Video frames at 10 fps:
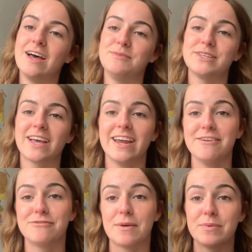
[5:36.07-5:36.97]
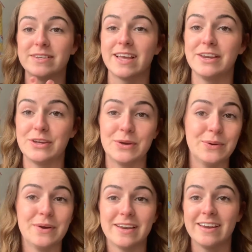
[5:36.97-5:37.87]
just kind of represent
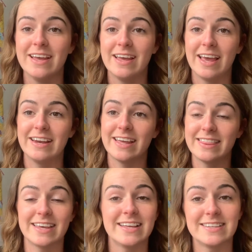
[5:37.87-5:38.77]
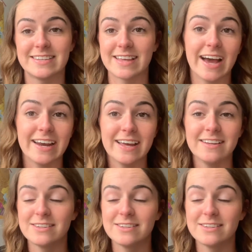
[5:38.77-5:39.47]
you and get the kids excited.